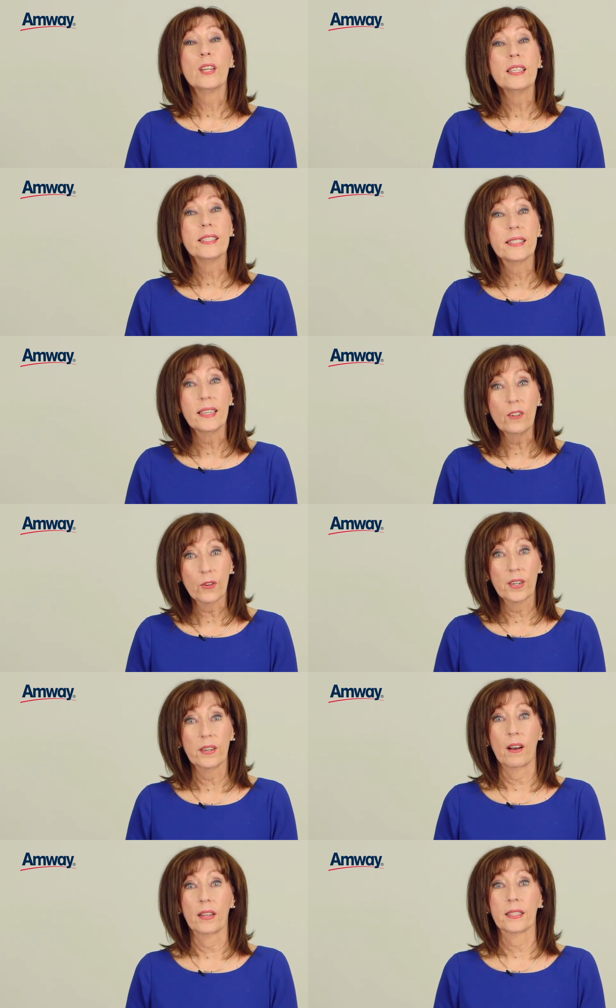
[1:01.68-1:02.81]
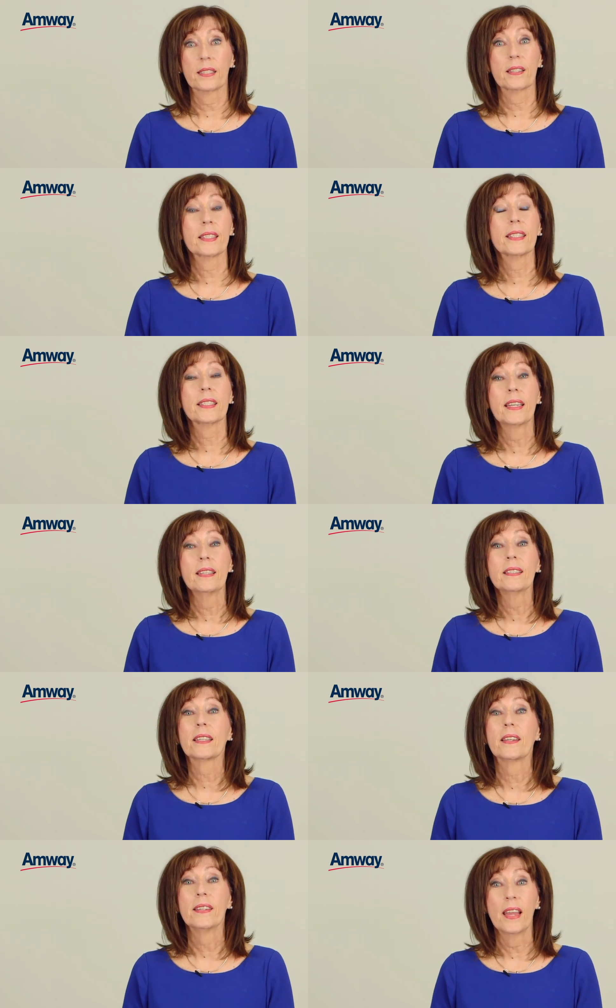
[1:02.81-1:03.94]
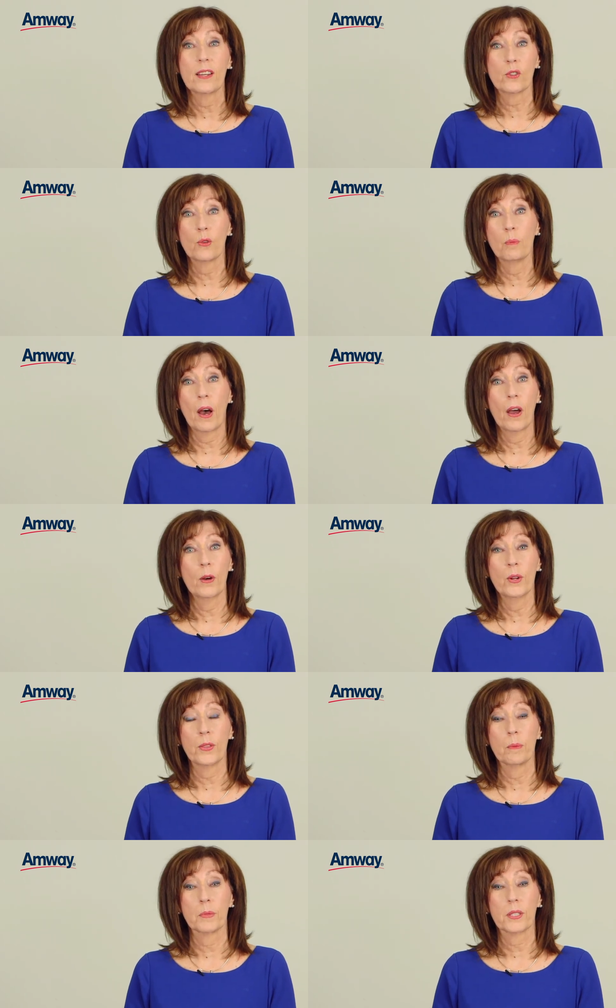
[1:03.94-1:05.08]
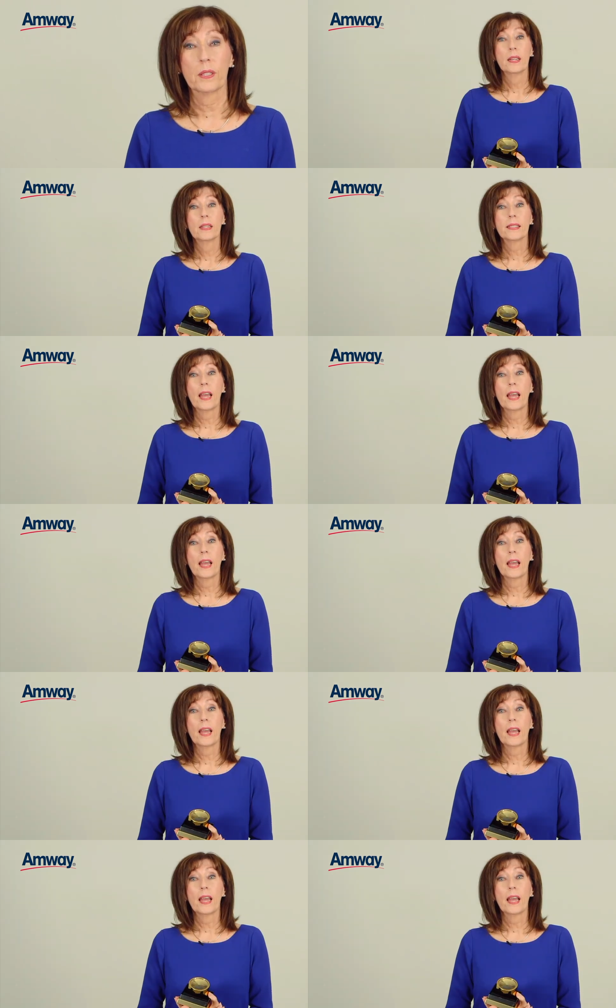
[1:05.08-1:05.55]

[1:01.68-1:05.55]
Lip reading: resynchronize the skin's natural biorhythms